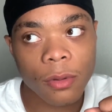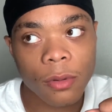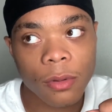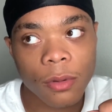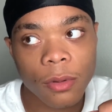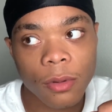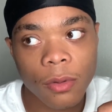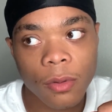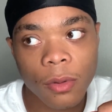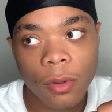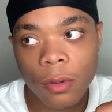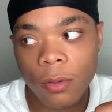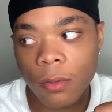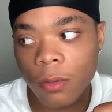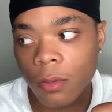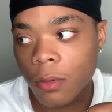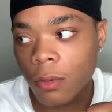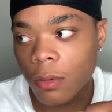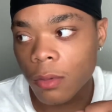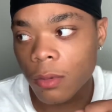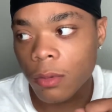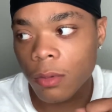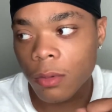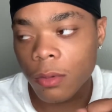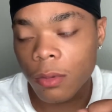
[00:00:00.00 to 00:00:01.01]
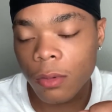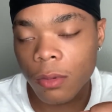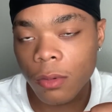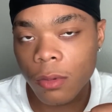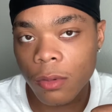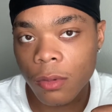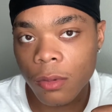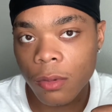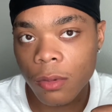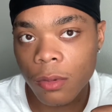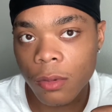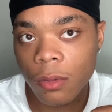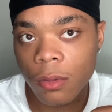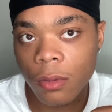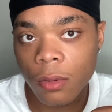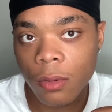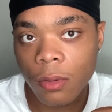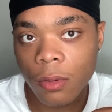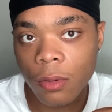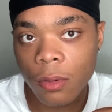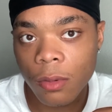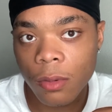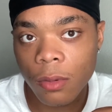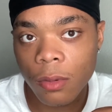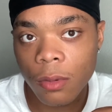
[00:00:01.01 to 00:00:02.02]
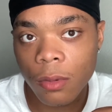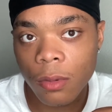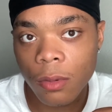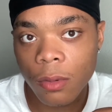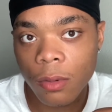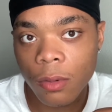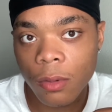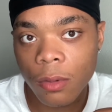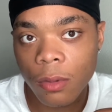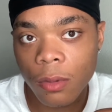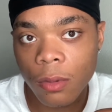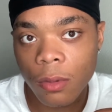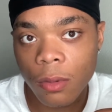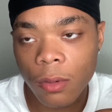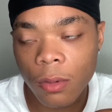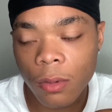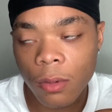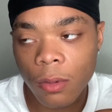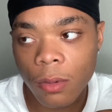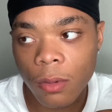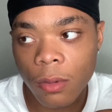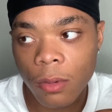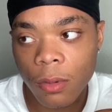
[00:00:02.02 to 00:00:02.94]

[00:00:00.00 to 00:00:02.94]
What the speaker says: Nobody speaks.